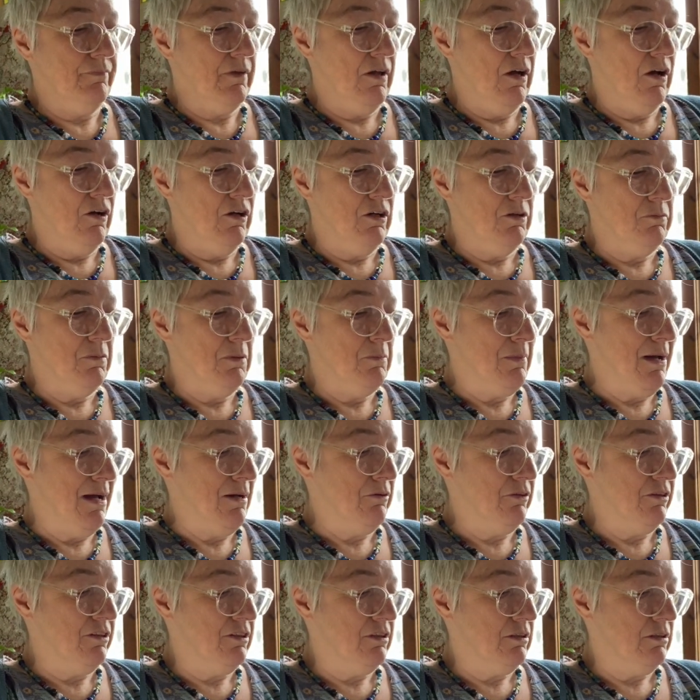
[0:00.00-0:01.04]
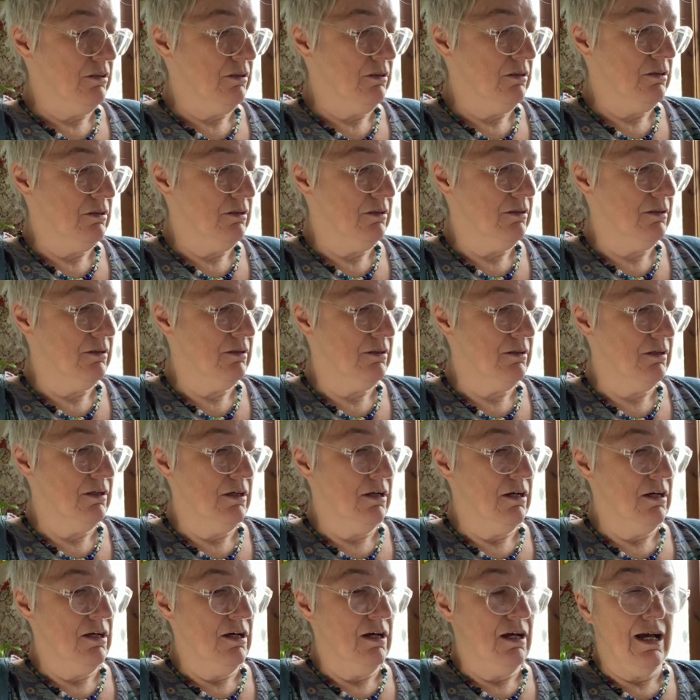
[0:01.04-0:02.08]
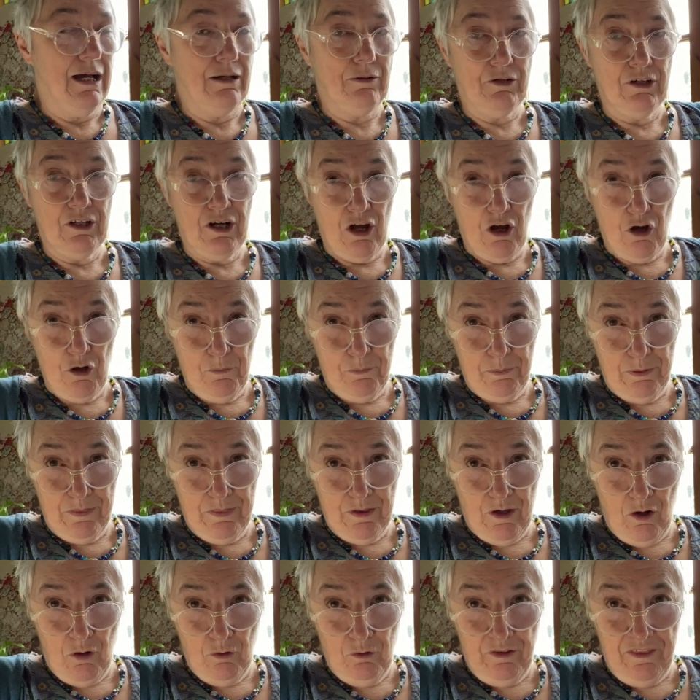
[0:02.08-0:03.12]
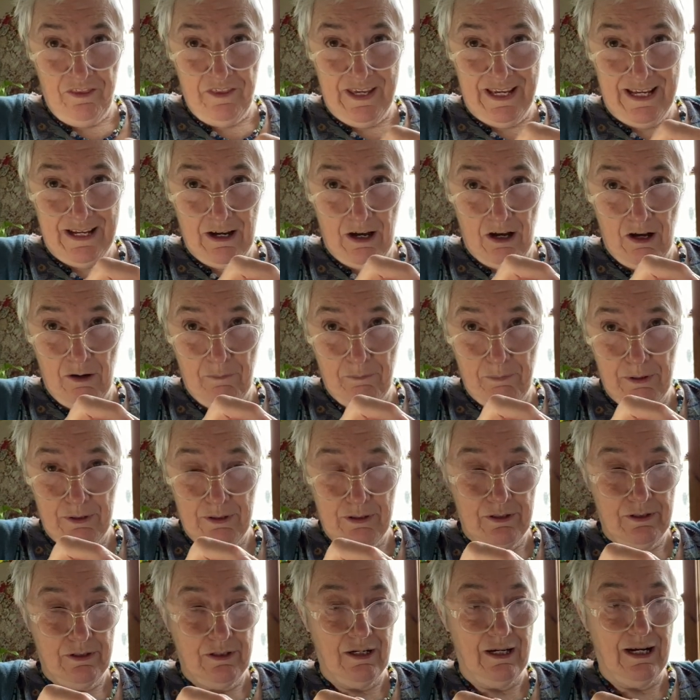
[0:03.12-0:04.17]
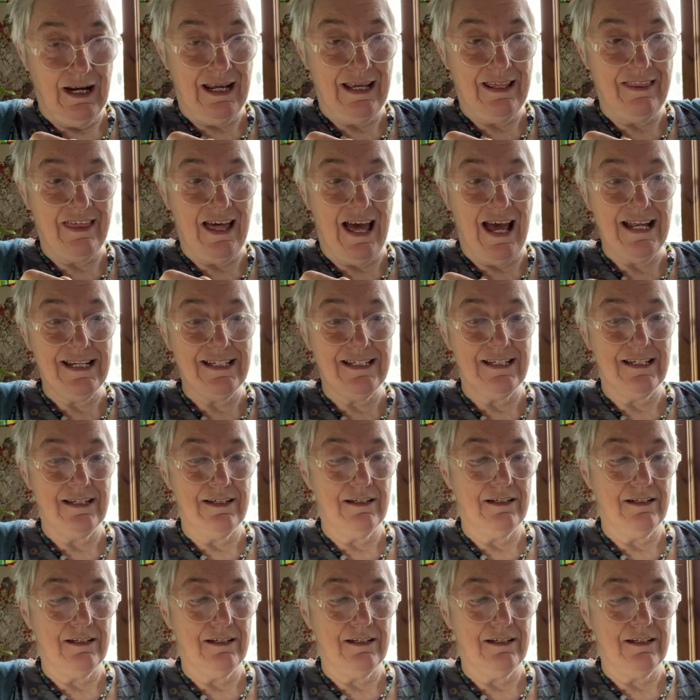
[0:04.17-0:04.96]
part in my mouth. I'm going to open the whole thing up like that.